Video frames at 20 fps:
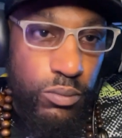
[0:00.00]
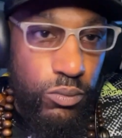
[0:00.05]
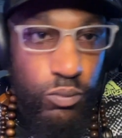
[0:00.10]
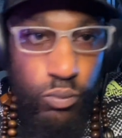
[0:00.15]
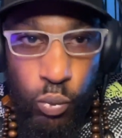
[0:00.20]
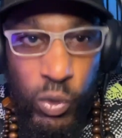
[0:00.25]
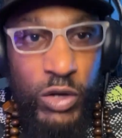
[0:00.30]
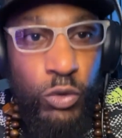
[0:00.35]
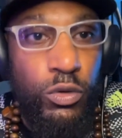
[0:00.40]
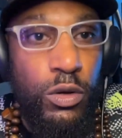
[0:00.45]

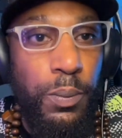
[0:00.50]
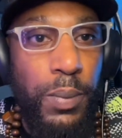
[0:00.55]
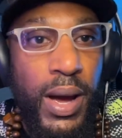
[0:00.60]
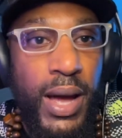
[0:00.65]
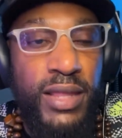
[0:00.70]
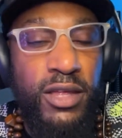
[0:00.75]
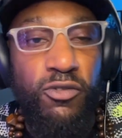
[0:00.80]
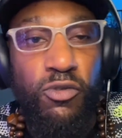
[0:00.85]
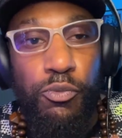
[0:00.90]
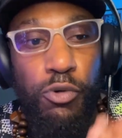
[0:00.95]
when you want to
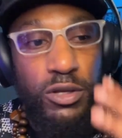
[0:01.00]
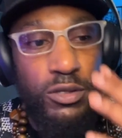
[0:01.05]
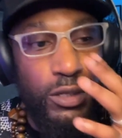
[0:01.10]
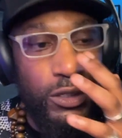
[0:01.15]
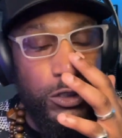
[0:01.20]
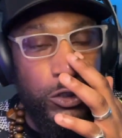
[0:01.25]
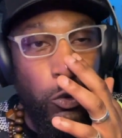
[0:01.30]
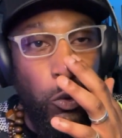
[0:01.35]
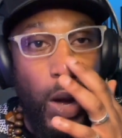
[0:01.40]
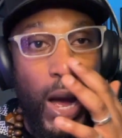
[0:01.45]
buy another
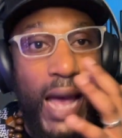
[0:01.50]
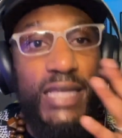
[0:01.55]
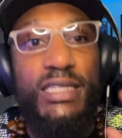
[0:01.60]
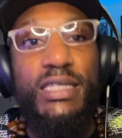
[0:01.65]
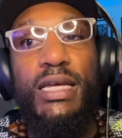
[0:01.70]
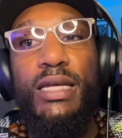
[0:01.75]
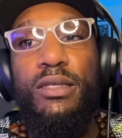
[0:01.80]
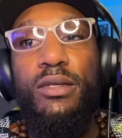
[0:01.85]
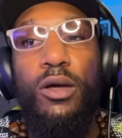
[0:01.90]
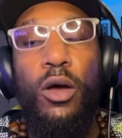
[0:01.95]
product. So I
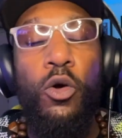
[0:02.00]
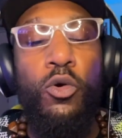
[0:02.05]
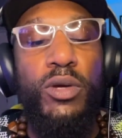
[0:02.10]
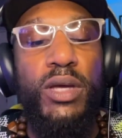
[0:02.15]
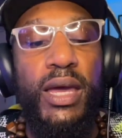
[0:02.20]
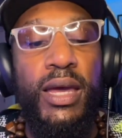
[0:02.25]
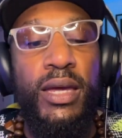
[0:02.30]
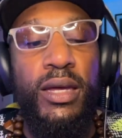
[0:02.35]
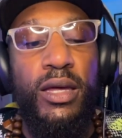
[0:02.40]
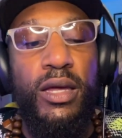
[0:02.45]
said,
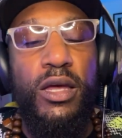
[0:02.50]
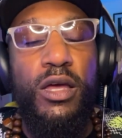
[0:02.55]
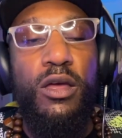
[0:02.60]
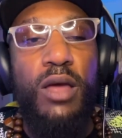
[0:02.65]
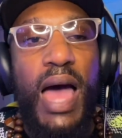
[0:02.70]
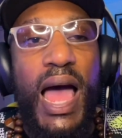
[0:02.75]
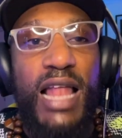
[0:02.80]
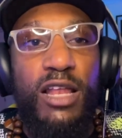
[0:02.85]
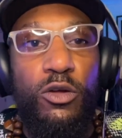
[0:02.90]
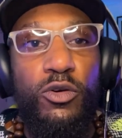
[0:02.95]
okay,
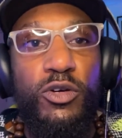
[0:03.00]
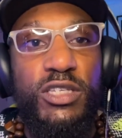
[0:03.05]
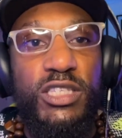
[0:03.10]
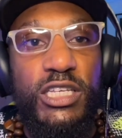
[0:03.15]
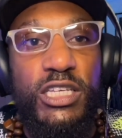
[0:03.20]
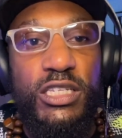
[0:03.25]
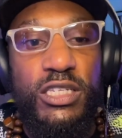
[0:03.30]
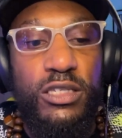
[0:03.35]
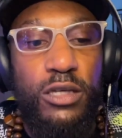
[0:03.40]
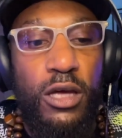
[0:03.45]
how long is this